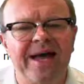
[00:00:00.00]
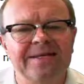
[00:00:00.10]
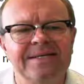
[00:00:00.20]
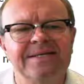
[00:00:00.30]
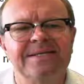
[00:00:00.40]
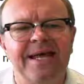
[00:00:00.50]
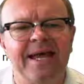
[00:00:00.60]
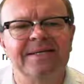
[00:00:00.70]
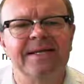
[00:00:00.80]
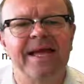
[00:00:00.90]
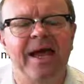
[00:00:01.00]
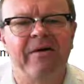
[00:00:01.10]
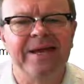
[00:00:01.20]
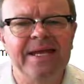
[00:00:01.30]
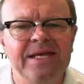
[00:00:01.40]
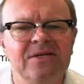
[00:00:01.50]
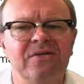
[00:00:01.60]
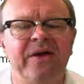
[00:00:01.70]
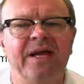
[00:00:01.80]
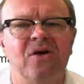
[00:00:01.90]
understanding how
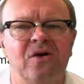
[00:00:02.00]
indirect